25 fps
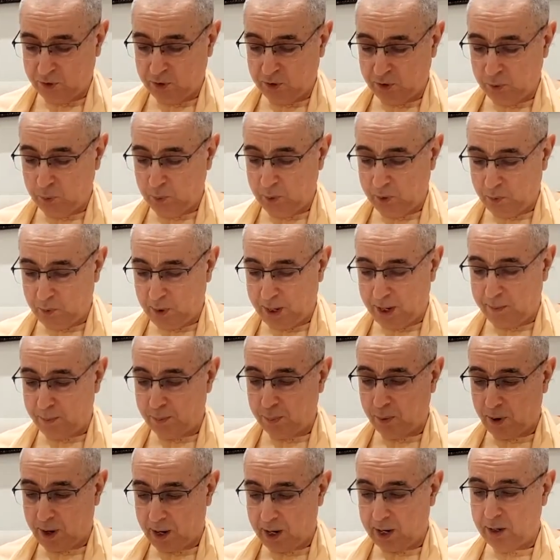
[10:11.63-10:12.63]
we read
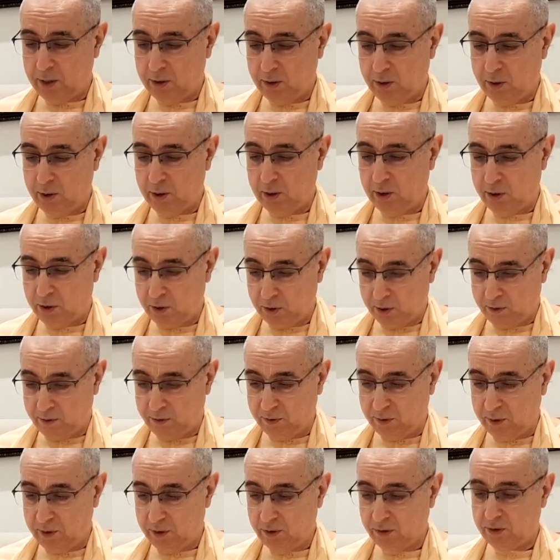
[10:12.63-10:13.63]
prior to the third
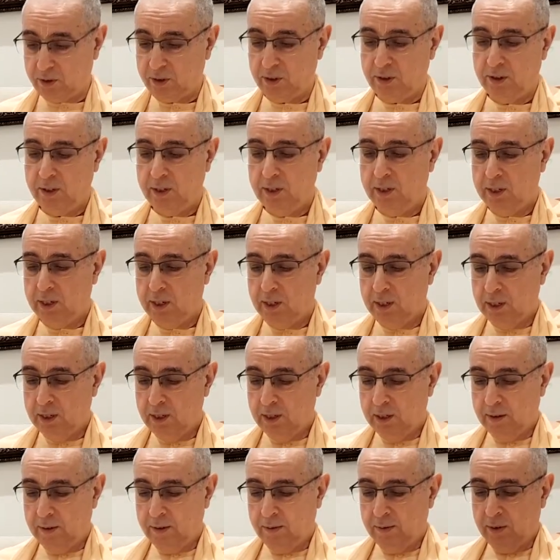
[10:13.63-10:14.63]
verse,
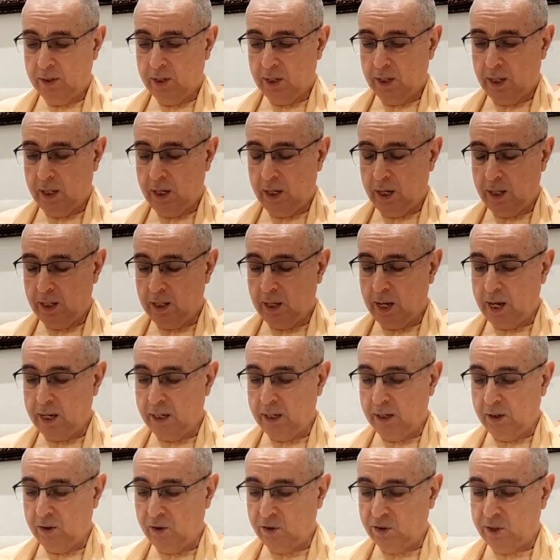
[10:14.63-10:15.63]
and that
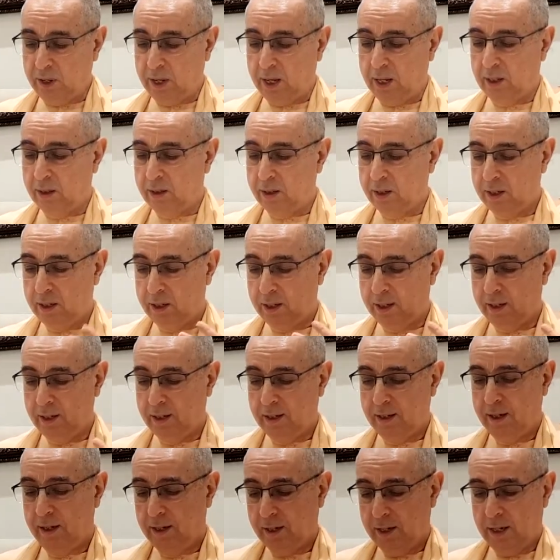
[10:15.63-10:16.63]
is that
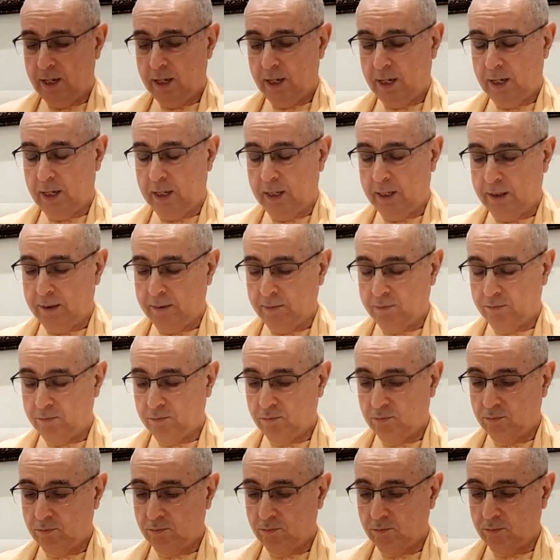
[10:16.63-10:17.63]
um,
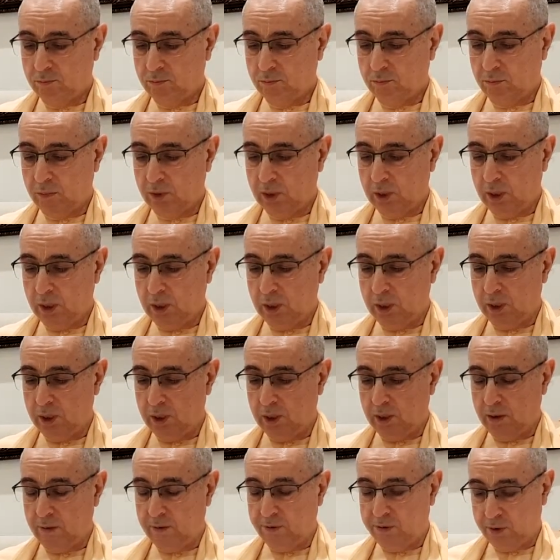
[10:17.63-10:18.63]

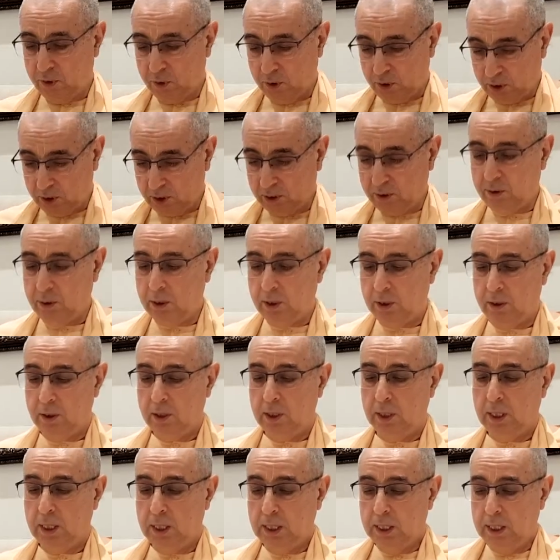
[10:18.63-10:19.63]
the first,
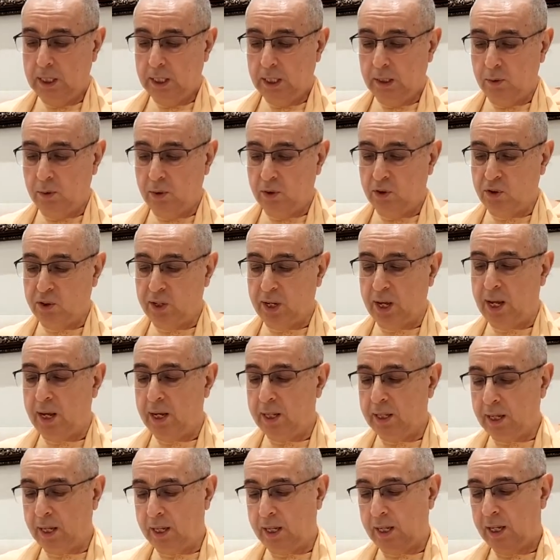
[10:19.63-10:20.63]
he was saying
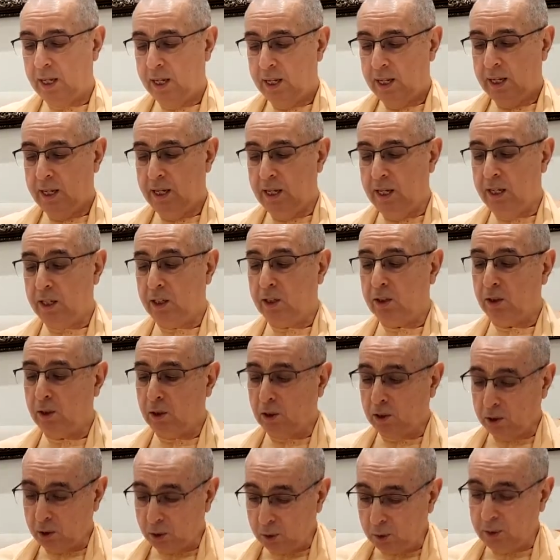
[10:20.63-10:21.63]
that he had
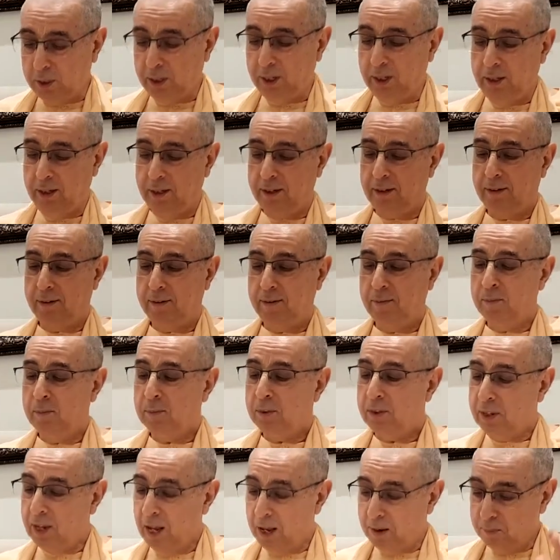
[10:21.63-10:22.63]
concluded
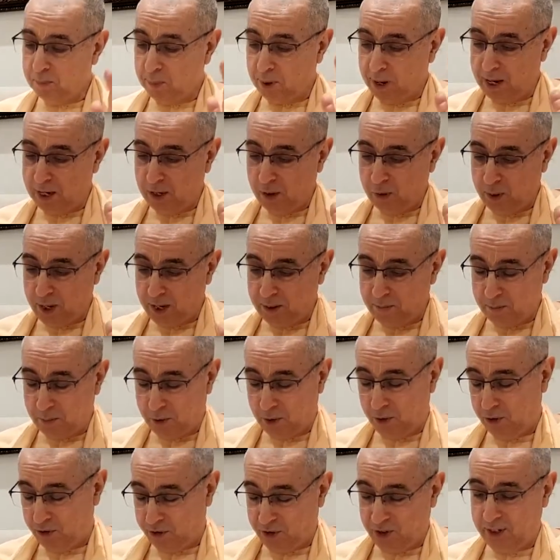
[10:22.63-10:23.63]
that by great
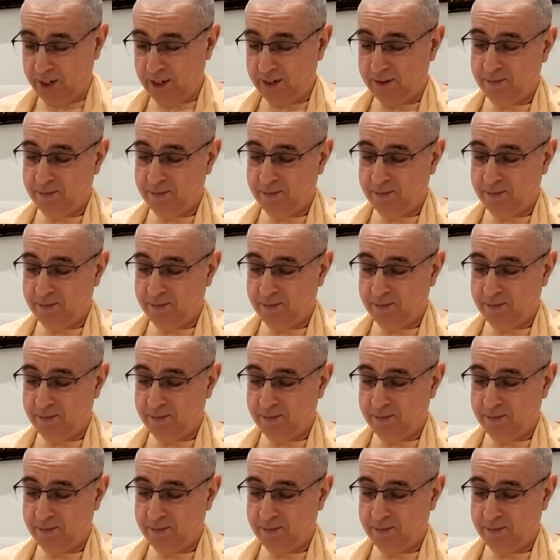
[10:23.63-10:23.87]
mercy